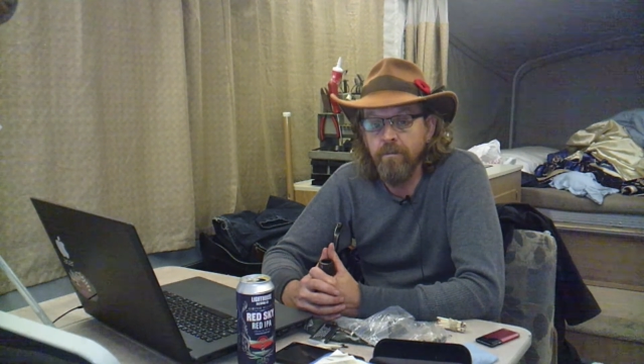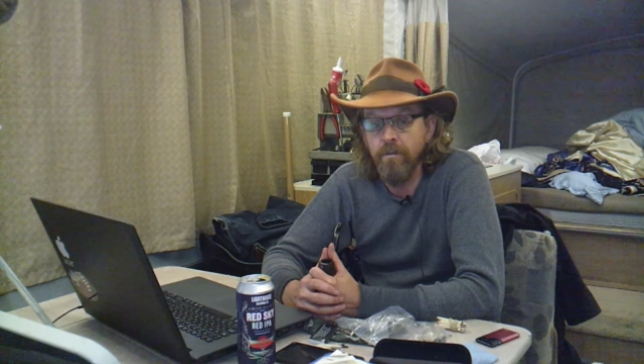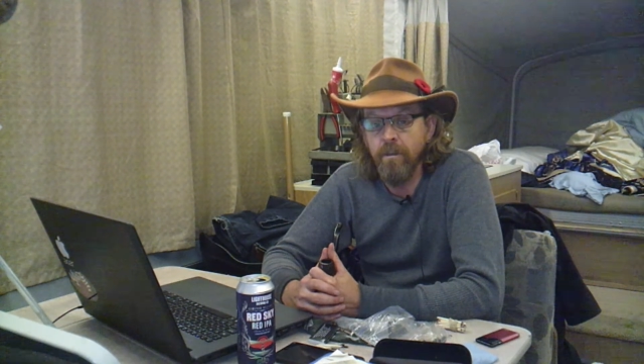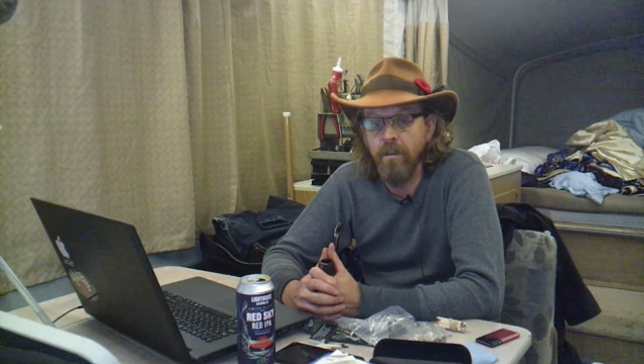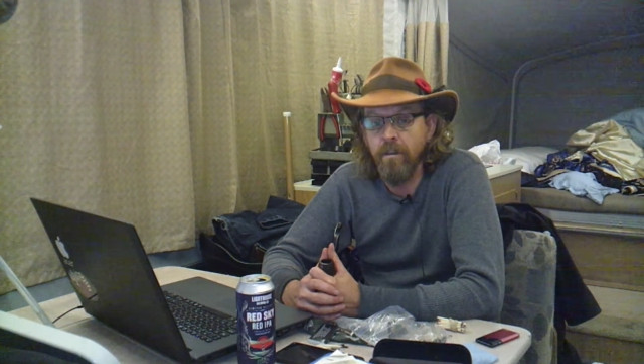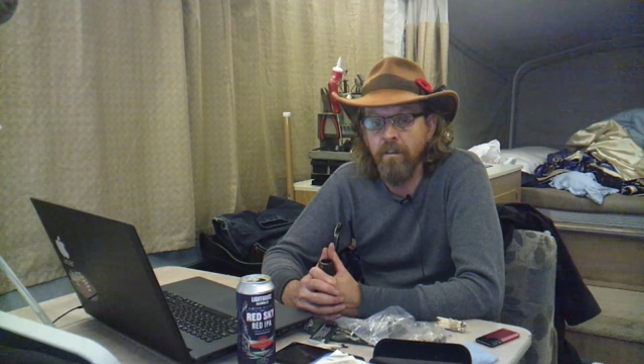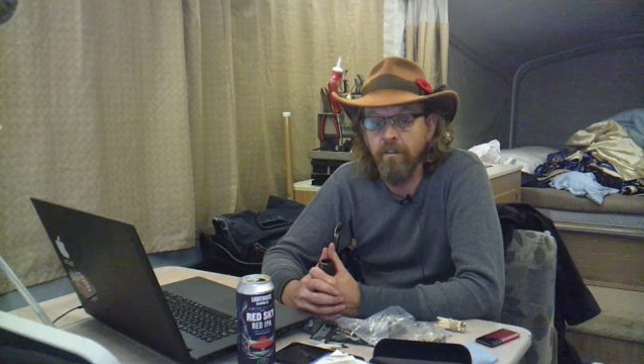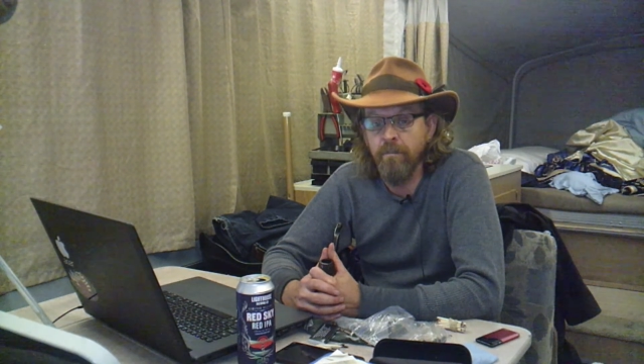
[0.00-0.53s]

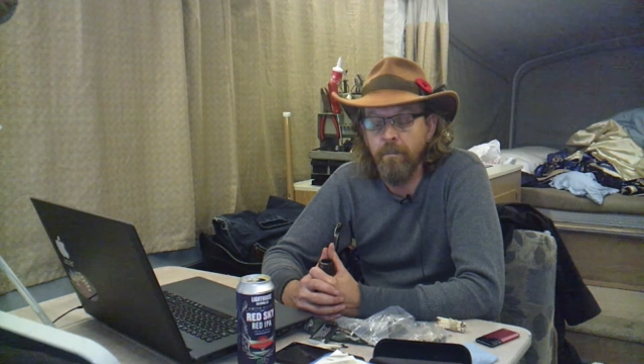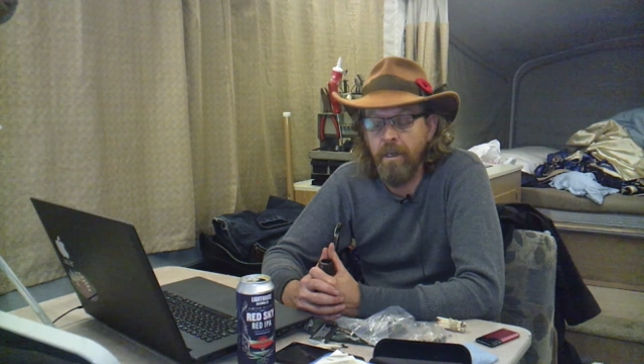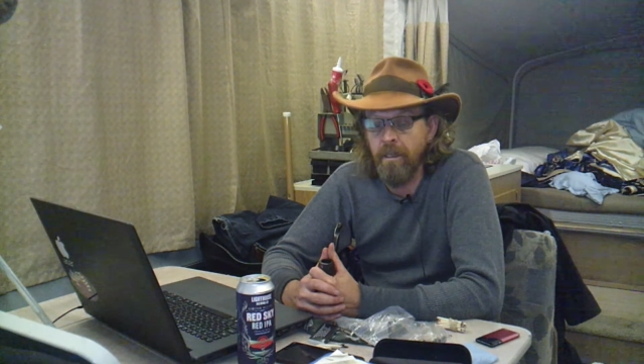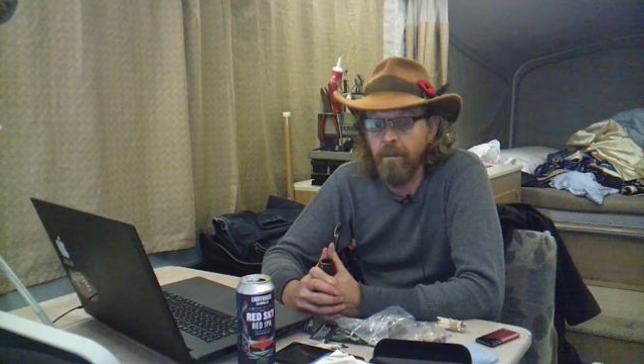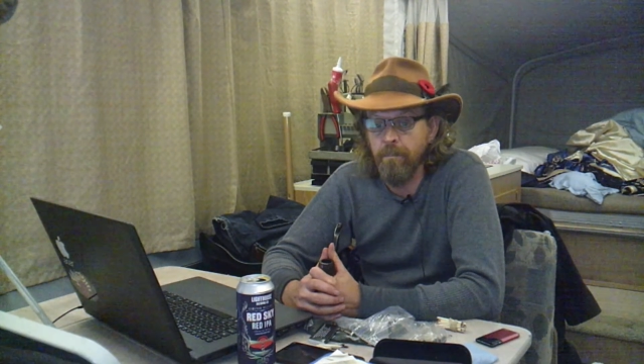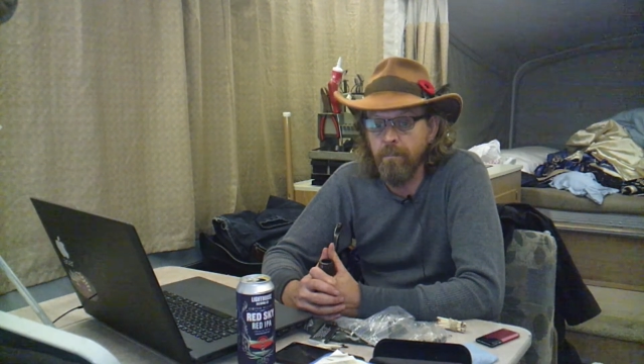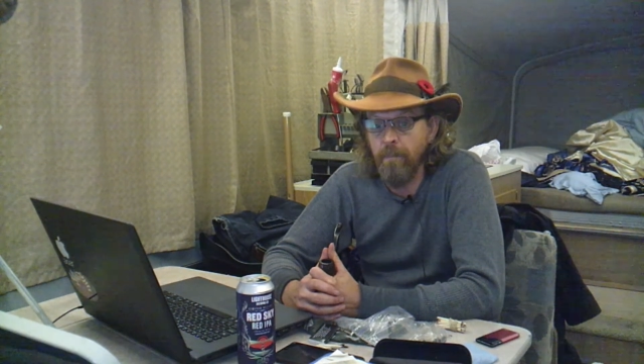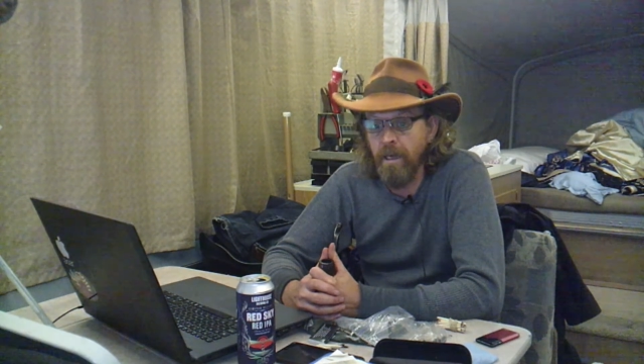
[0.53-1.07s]
of
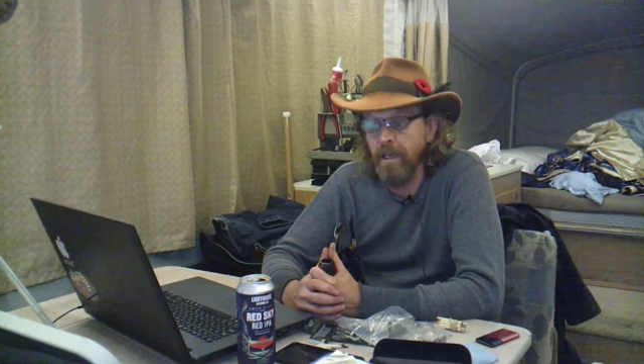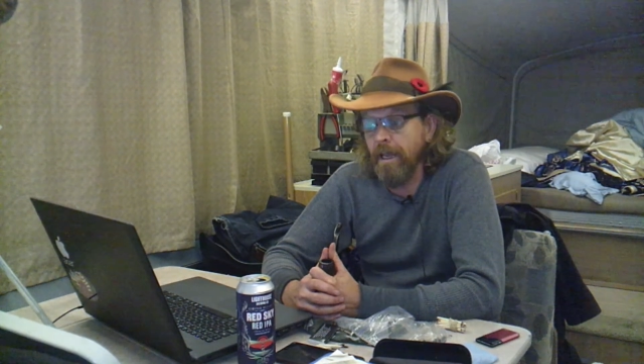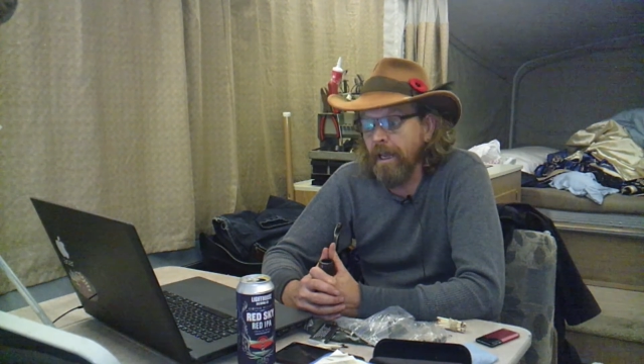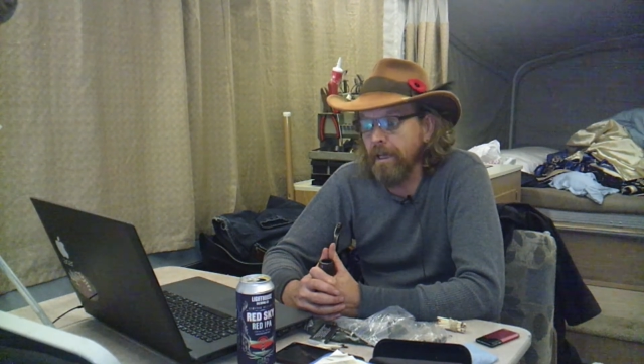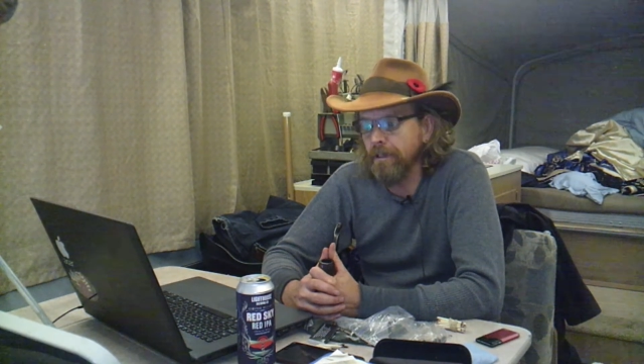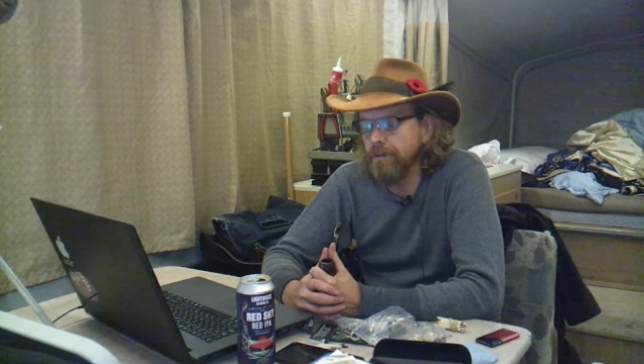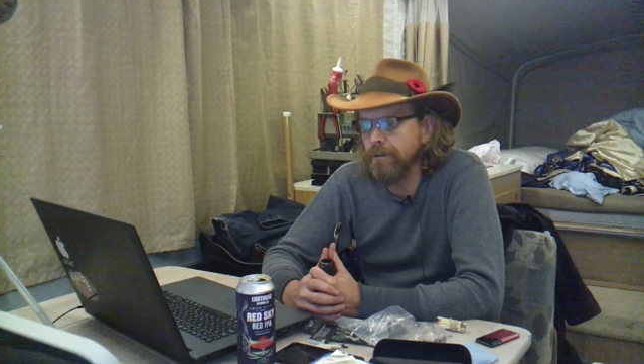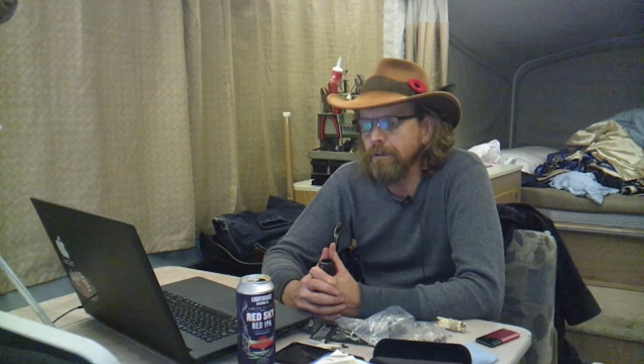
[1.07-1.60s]
men my
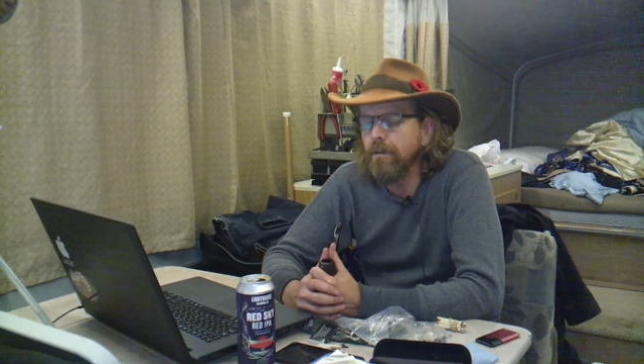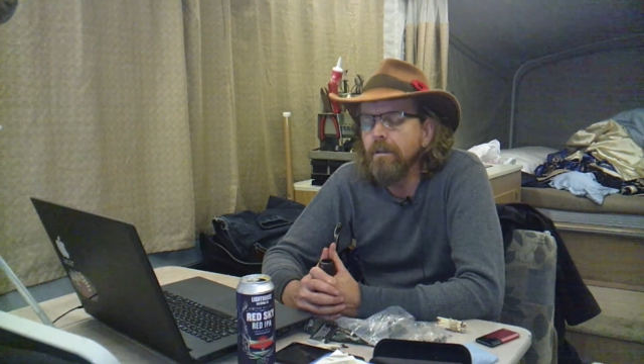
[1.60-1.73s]
age,